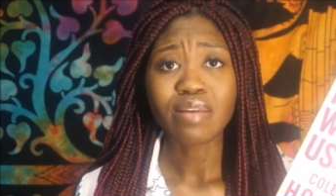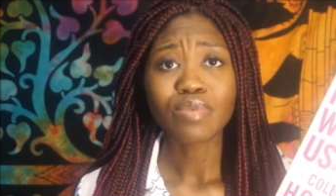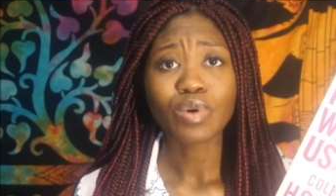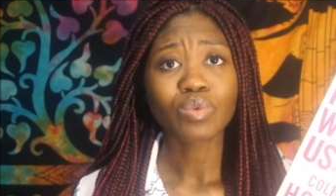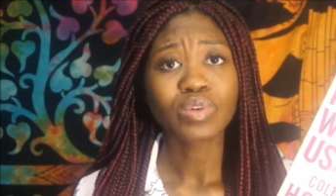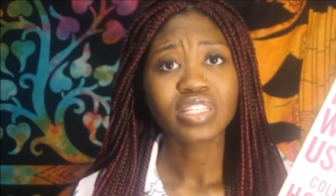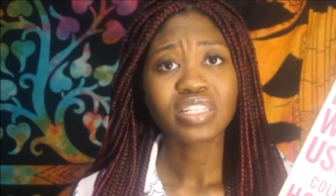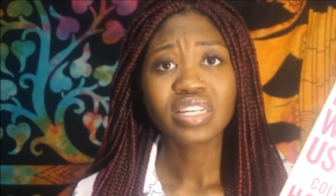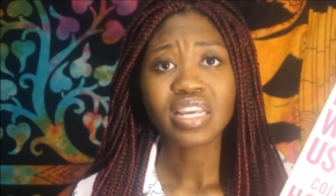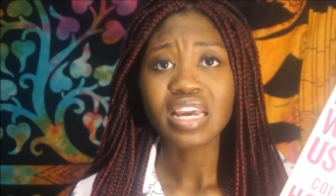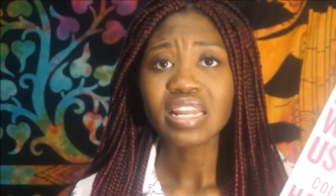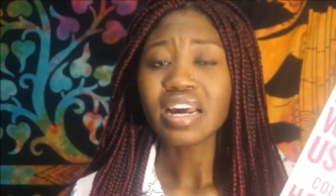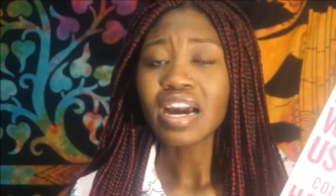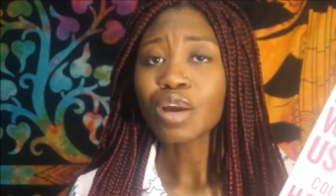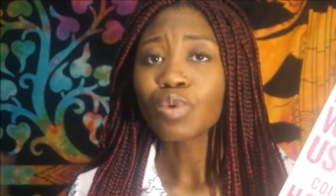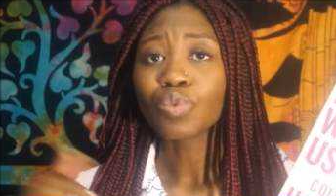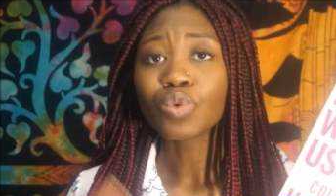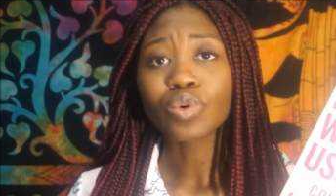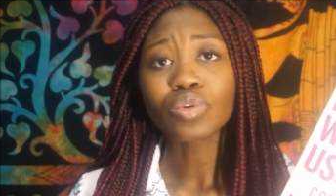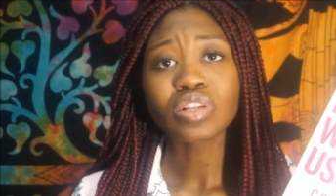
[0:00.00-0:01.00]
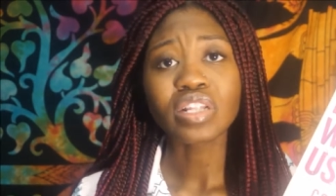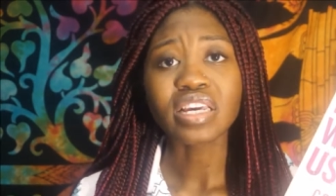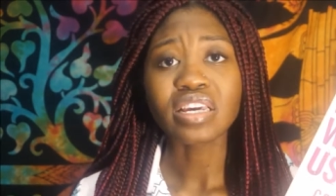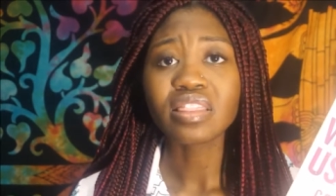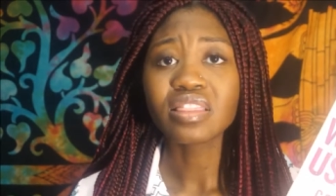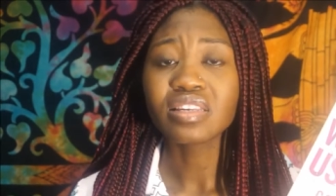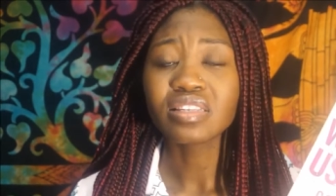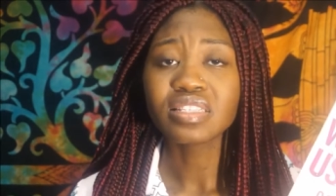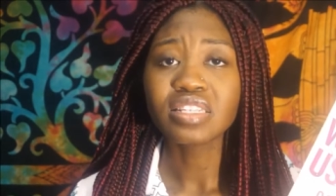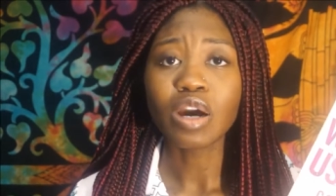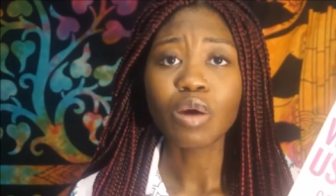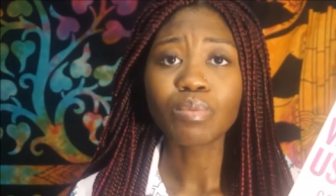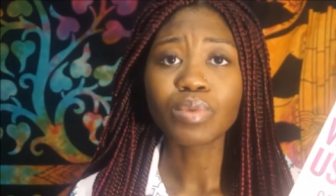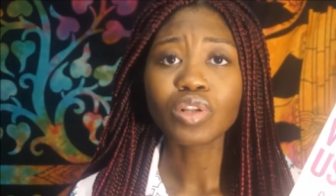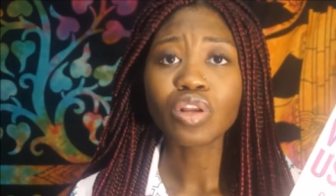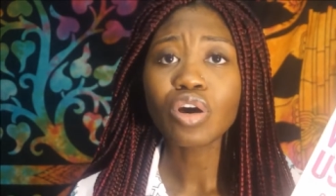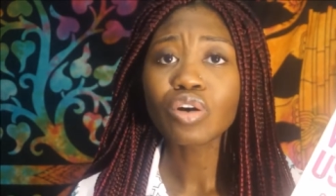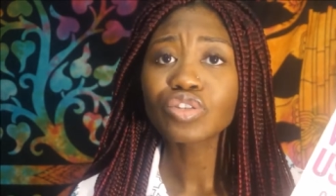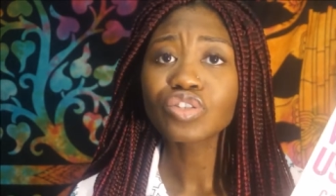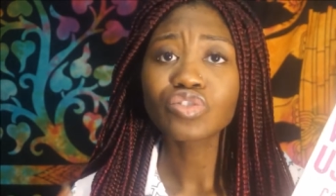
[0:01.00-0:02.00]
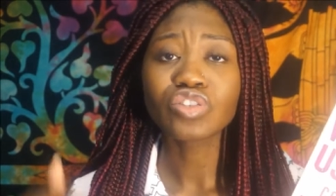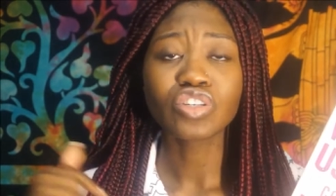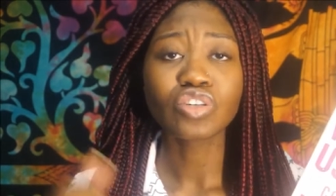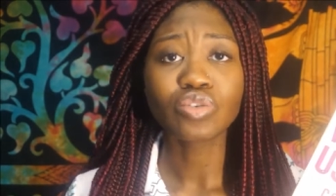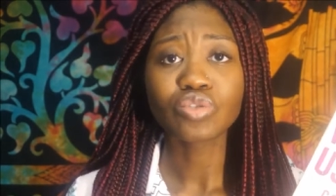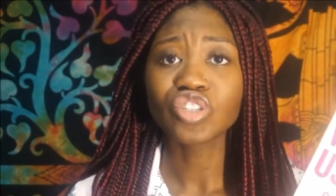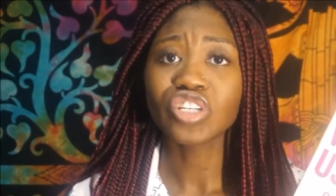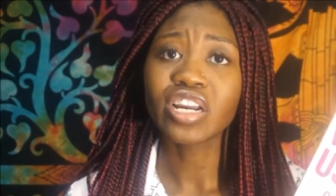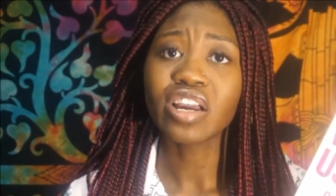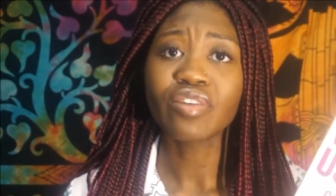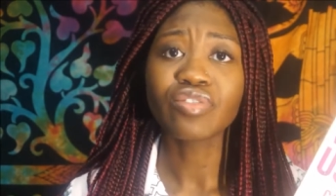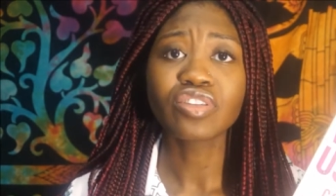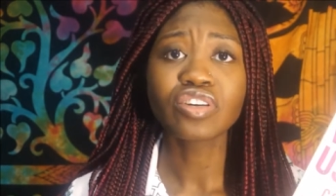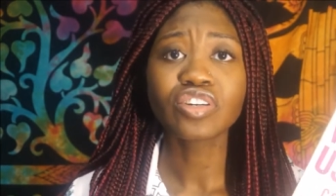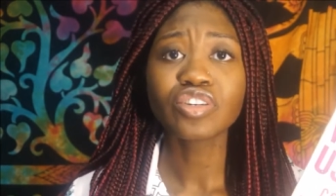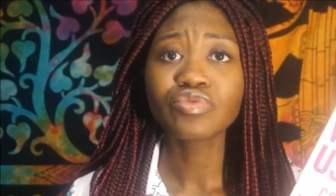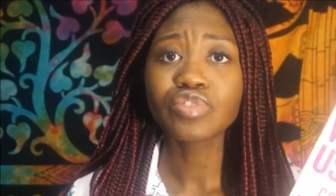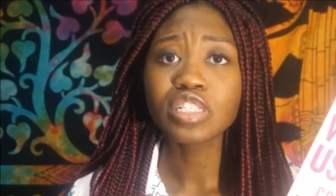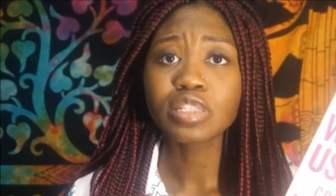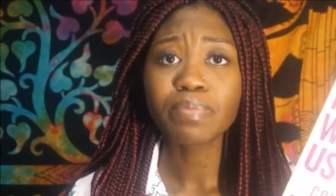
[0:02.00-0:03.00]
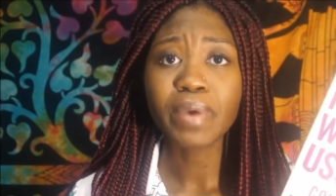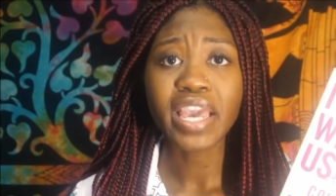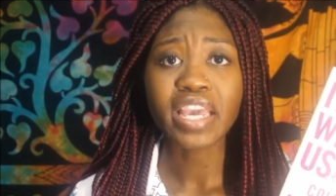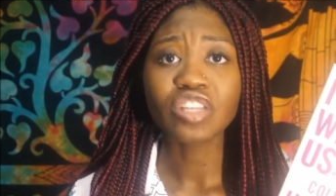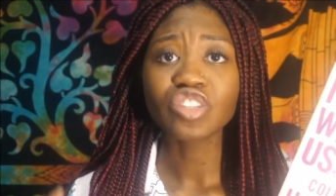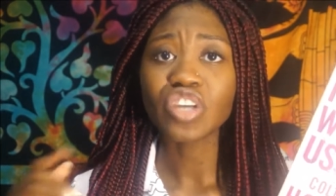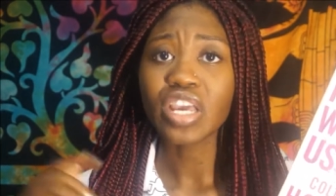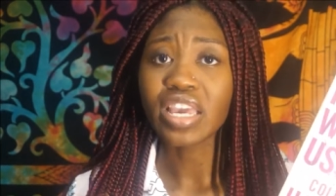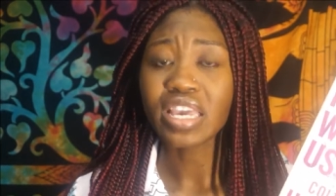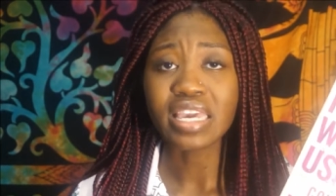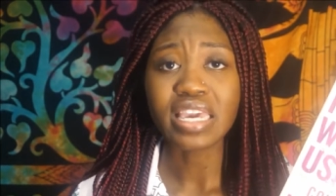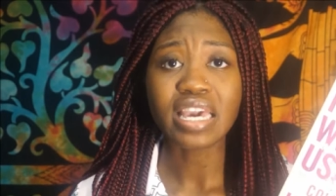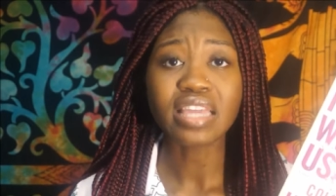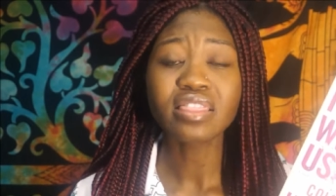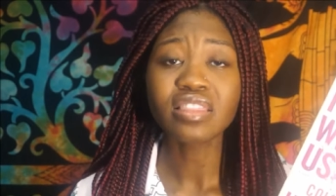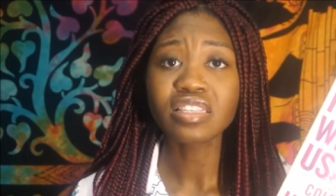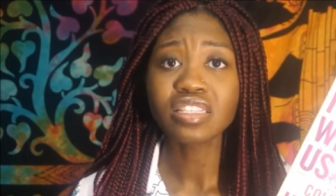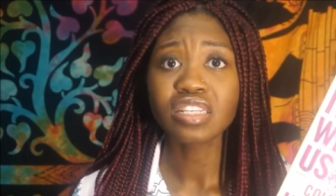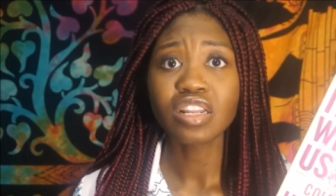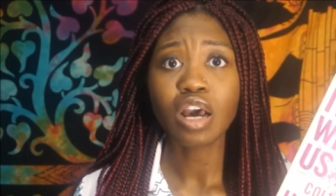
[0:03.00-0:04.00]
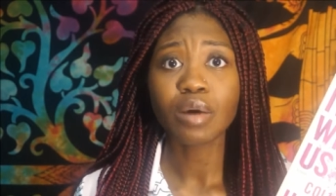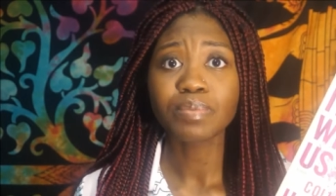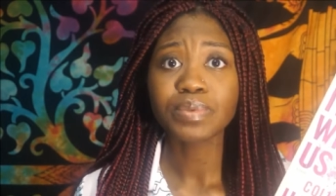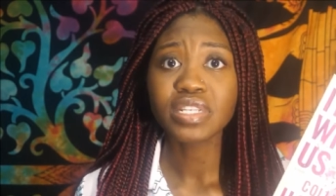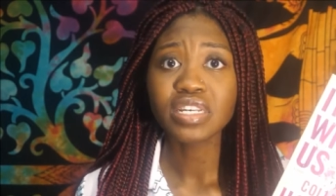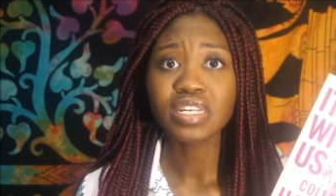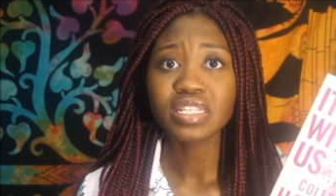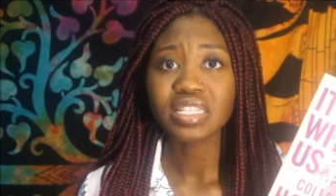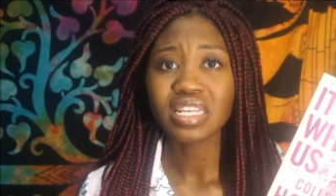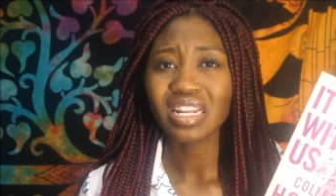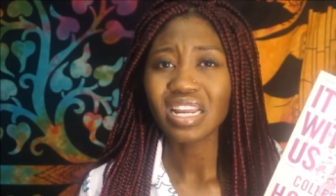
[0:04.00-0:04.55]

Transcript: but once again, I will link this down below so you can go check out the Goodreads page and get the synopsis.